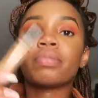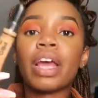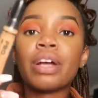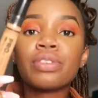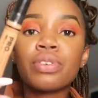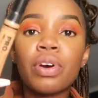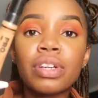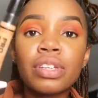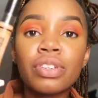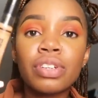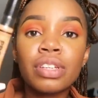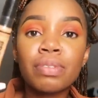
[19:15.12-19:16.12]
I also
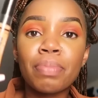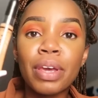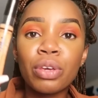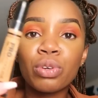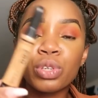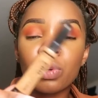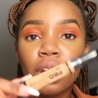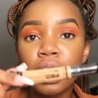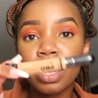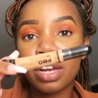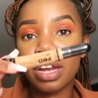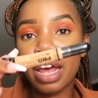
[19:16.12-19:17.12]
got just my
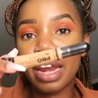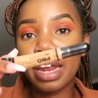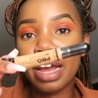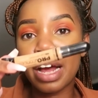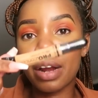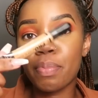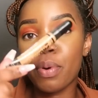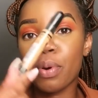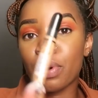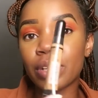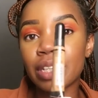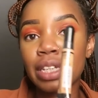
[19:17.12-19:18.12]
usual Elegal Pro
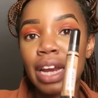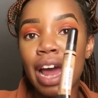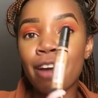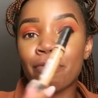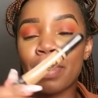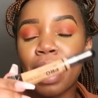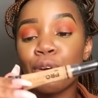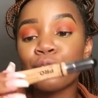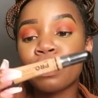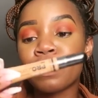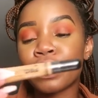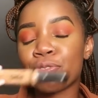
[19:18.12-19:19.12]
Concealer. I've been
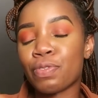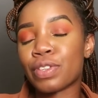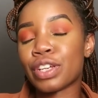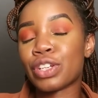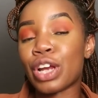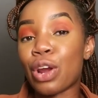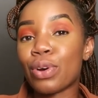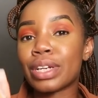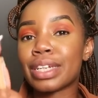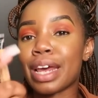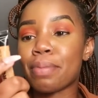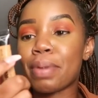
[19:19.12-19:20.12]
out of this for such a long
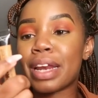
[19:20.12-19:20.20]
time.